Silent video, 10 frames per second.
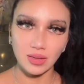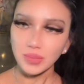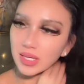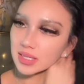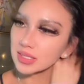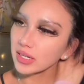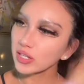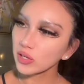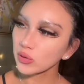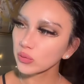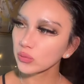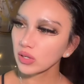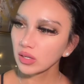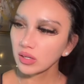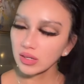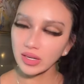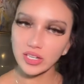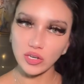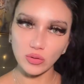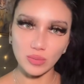because I know
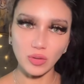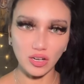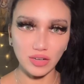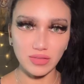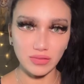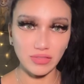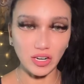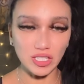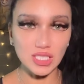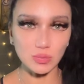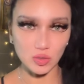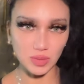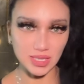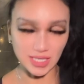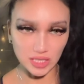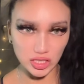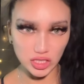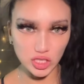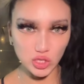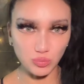I'm part of the very small
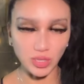percentage,